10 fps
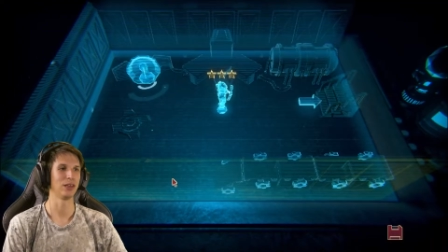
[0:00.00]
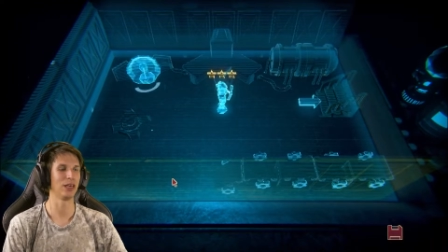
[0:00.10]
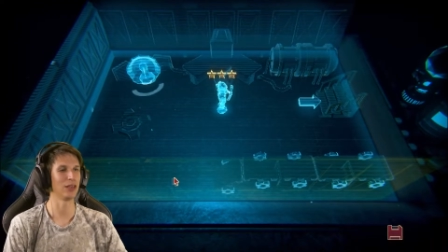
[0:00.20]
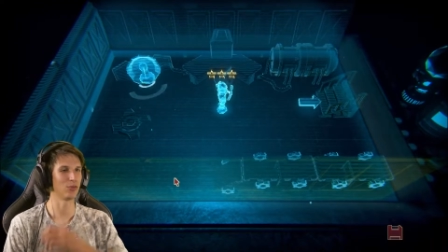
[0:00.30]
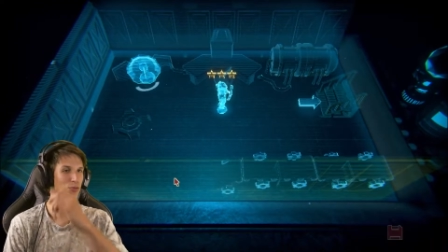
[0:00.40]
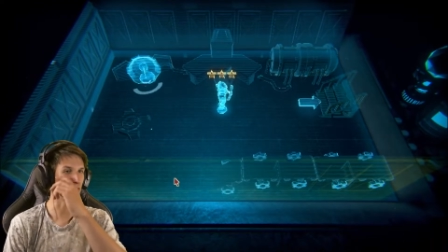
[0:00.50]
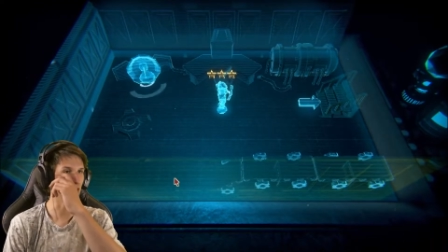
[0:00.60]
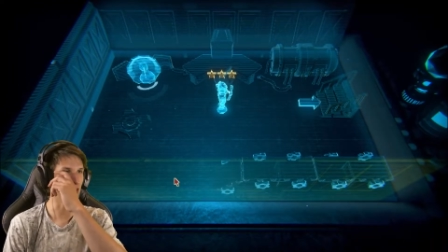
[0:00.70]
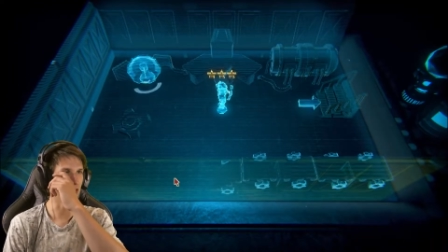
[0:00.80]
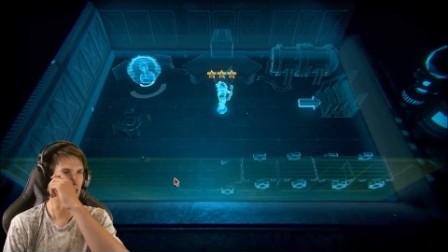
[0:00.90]
It
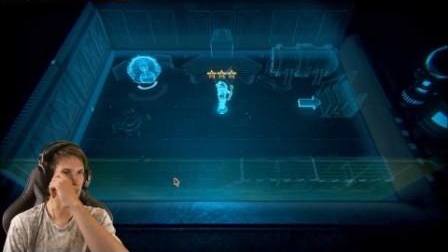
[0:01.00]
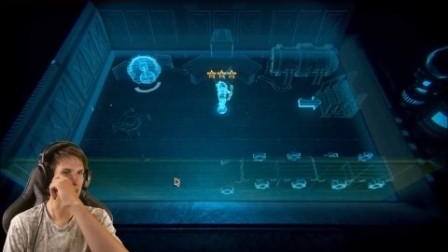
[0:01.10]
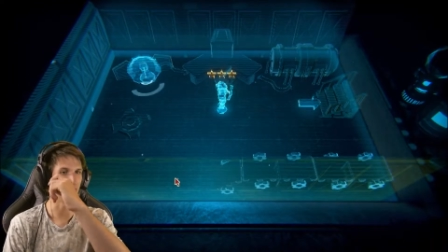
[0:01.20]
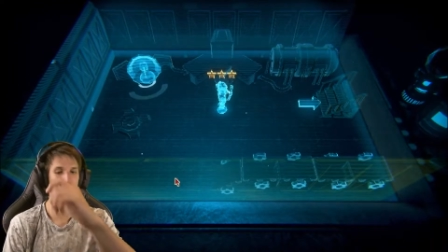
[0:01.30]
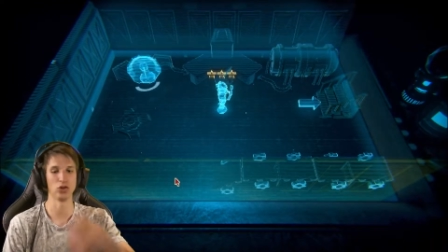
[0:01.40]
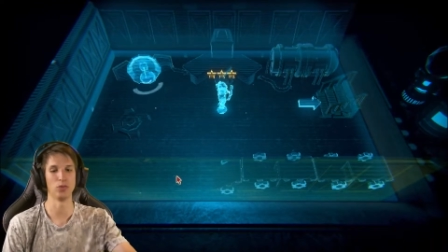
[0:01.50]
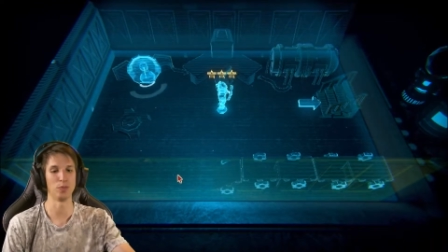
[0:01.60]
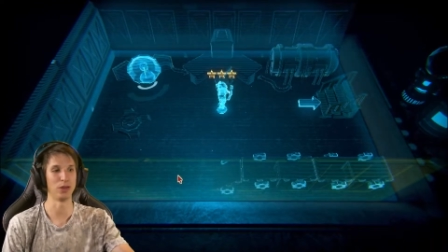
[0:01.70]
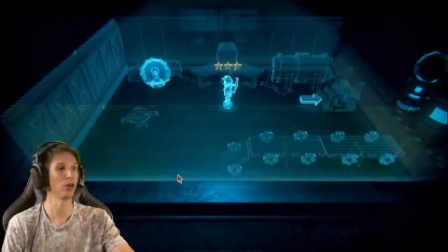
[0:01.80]
really is not OP.